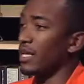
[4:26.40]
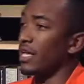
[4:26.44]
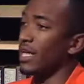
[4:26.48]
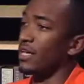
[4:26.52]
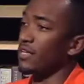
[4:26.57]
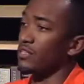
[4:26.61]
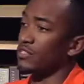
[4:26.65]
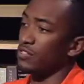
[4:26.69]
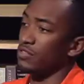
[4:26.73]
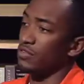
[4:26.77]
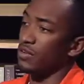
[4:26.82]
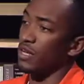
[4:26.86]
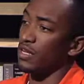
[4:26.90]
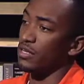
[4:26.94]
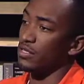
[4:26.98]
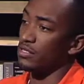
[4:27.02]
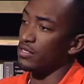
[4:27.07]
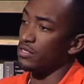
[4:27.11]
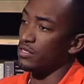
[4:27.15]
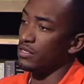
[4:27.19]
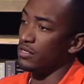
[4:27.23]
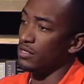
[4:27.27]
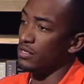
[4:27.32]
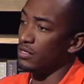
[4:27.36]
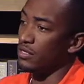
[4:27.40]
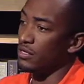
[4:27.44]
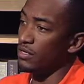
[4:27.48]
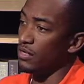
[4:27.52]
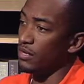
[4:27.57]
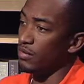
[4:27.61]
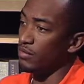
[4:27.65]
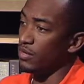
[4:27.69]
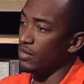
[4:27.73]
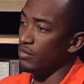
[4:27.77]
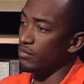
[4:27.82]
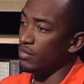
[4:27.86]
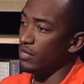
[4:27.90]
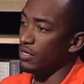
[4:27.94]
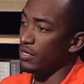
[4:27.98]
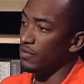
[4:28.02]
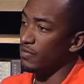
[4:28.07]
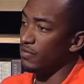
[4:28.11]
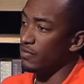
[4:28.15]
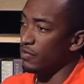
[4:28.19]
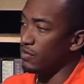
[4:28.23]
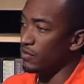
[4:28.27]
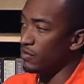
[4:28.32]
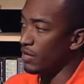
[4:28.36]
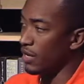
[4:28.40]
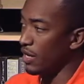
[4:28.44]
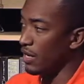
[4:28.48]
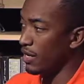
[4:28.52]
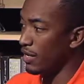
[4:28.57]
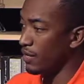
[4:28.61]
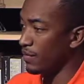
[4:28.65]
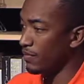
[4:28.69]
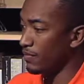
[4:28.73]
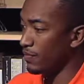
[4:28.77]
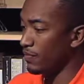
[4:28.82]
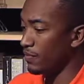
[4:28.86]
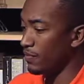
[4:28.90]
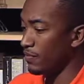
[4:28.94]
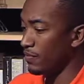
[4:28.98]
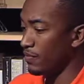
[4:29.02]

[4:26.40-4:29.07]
can't stretch. You know what I mean? But if you're an